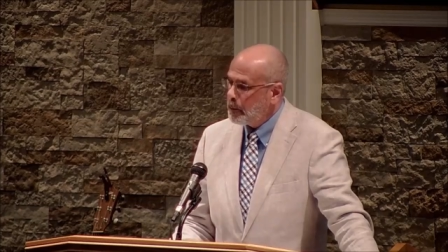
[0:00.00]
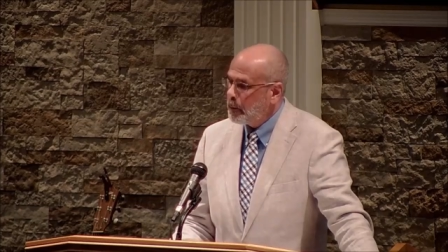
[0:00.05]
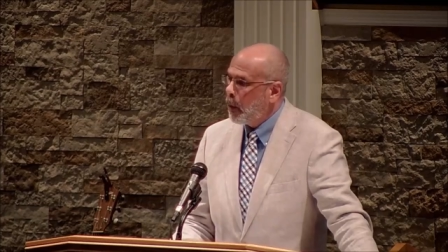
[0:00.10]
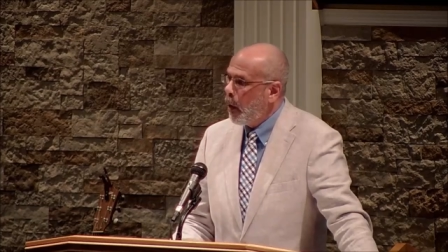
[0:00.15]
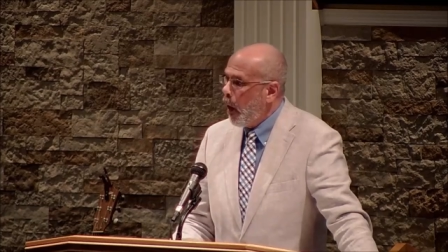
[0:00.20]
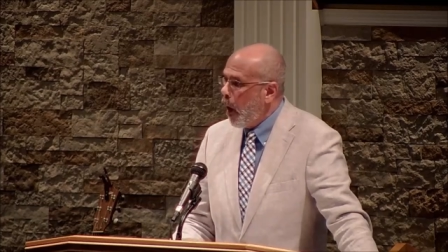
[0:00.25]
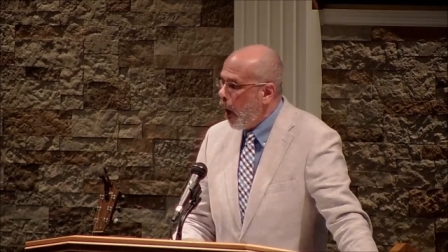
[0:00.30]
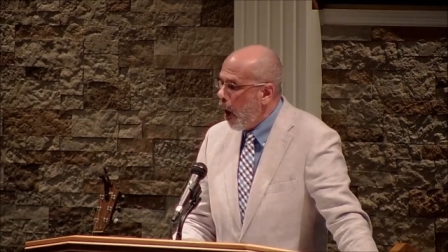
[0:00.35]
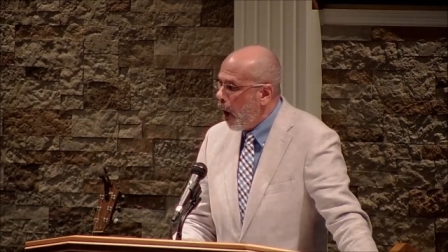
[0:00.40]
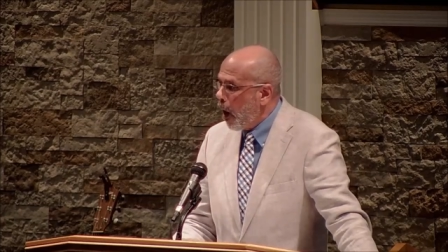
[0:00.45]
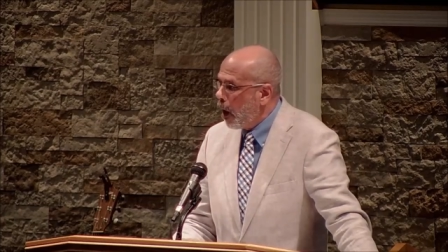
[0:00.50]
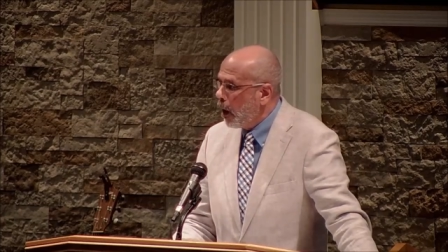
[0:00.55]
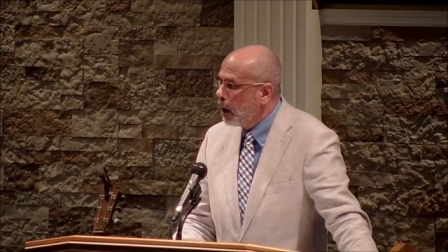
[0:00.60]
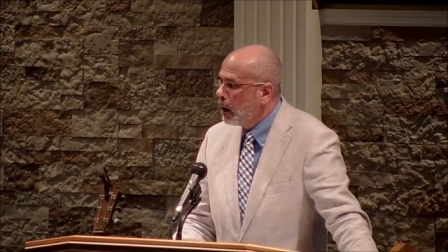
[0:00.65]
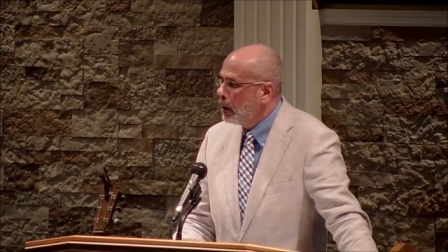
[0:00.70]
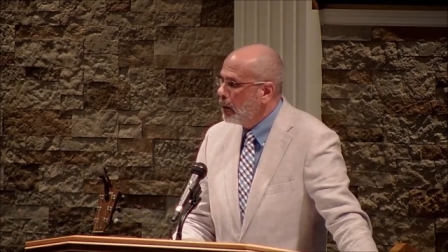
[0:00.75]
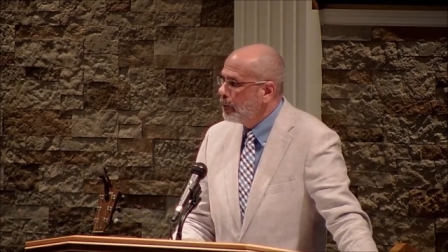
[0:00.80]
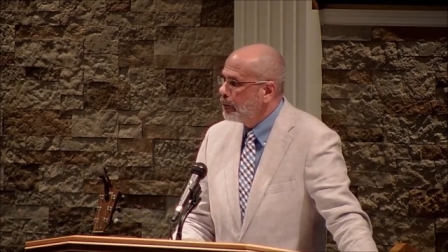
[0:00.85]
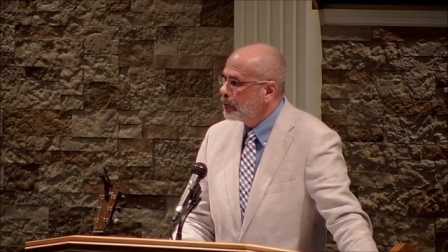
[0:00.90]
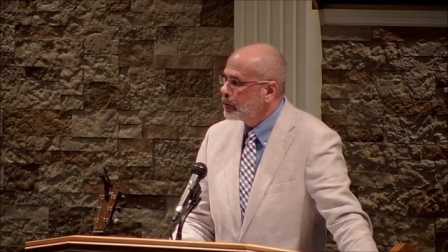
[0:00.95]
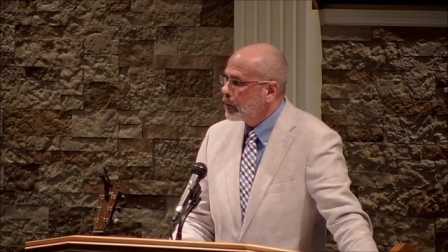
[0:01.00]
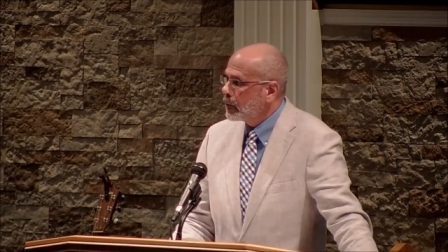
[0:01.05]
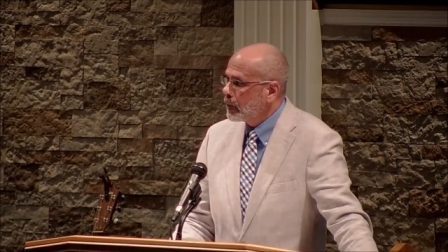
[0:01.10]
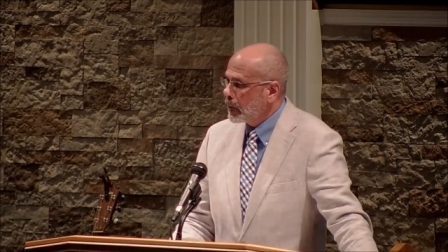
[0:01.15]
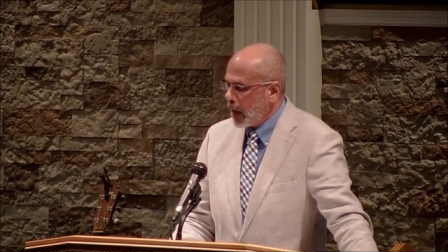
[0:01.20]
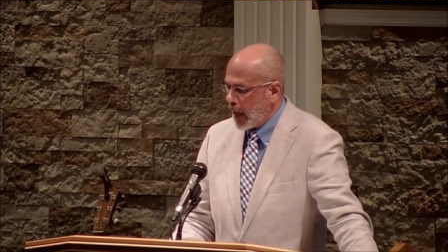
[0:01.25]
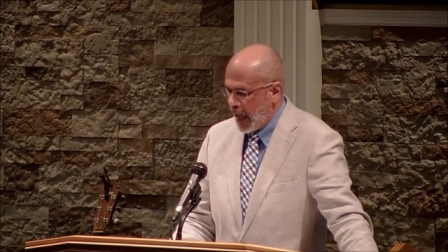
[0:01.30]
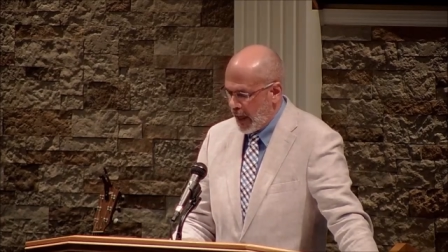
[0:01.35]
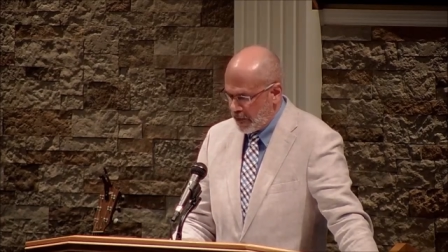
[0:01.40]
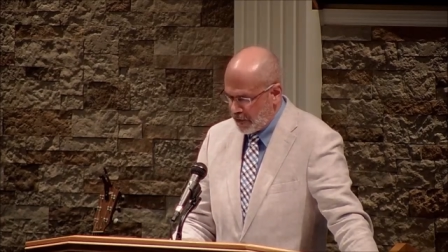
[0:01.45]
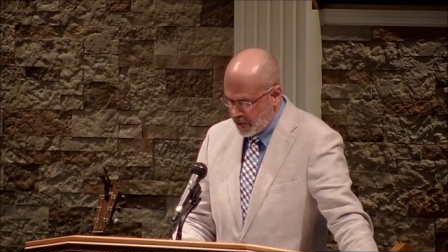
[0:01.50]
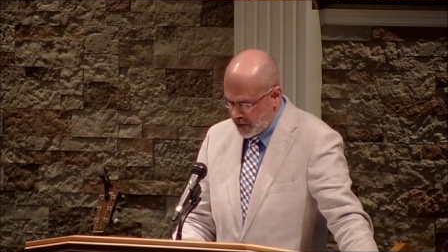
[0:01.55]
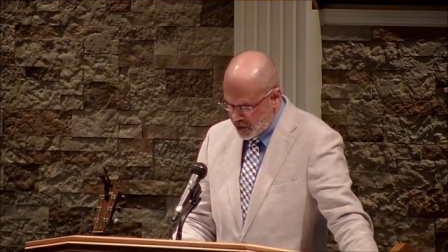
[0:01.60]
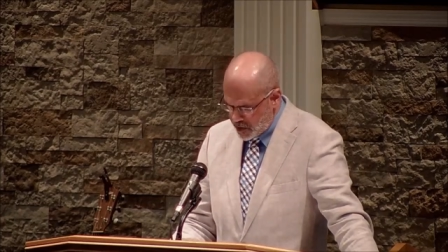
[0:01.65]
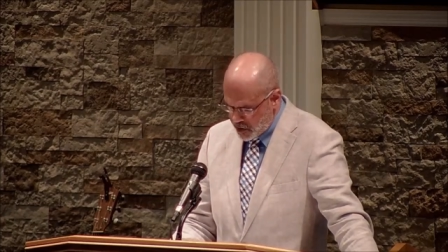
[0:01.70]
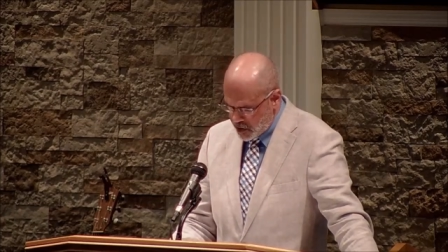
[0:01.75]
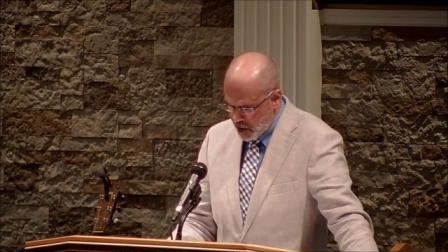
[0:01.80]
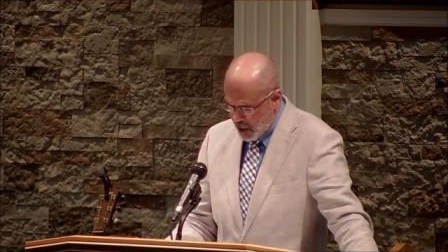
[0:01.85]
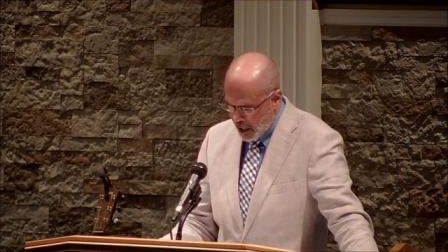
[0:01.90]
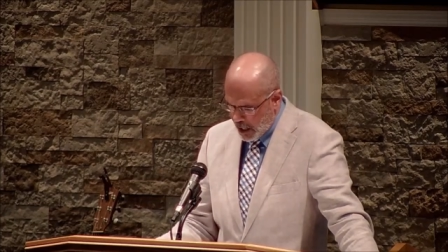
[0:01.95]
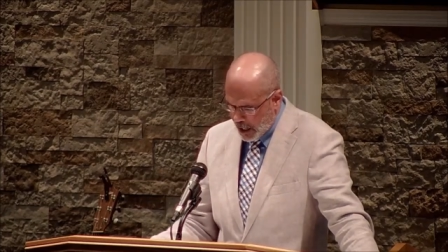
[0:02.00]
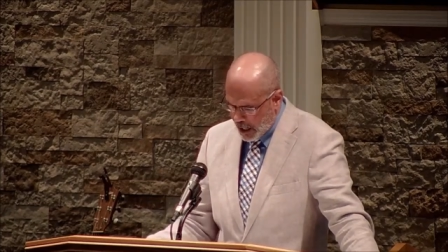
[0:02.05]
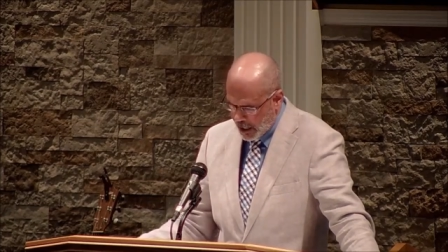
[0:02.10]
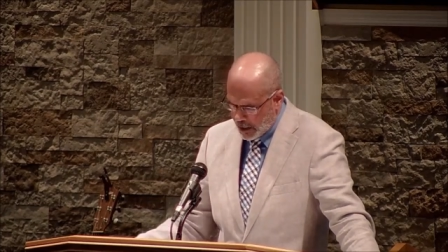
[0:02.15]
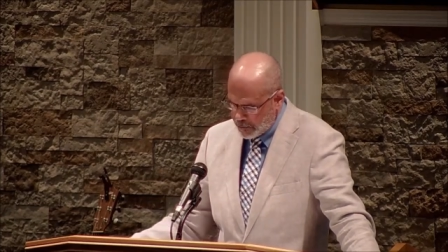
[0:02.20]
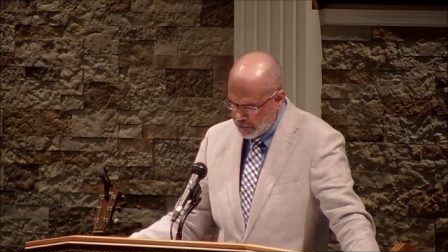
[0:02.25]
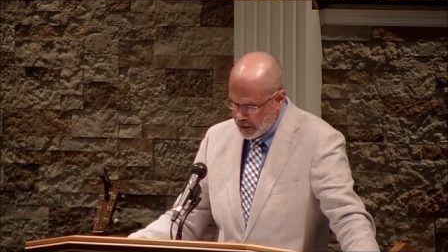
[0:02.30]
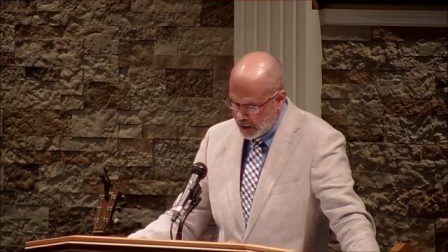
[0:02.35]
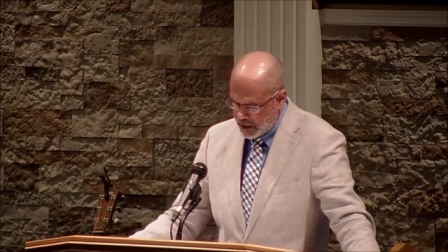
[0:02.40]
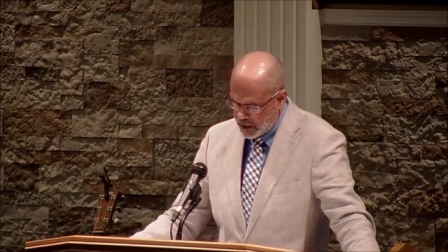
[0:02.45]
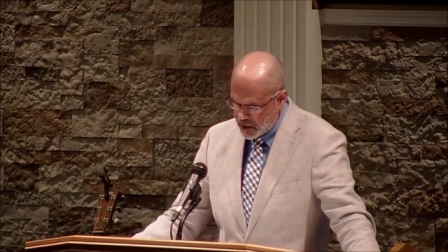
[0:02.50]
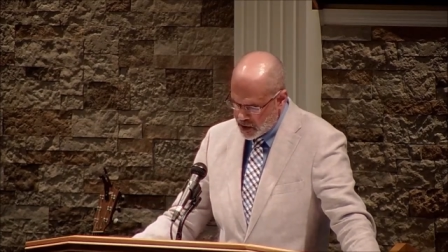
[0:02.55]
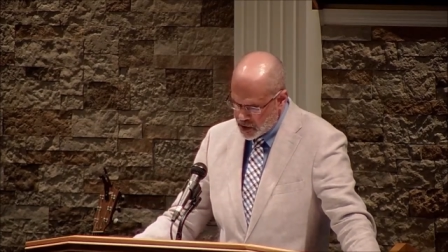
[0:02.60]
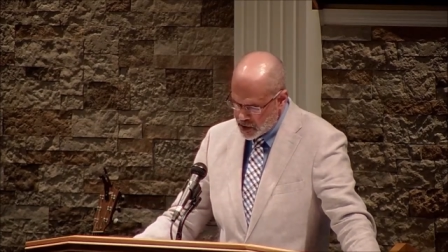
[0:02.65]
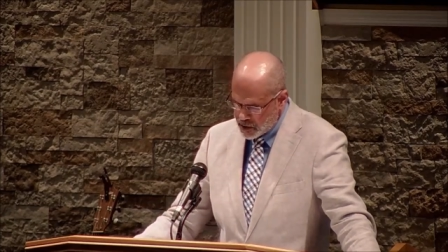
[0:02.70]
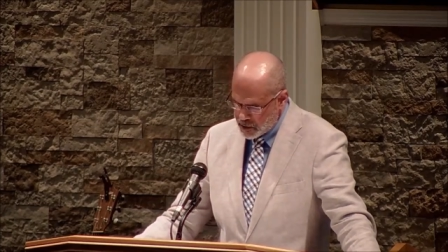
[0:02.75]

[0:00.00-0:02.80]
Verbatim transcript: paul at this time in his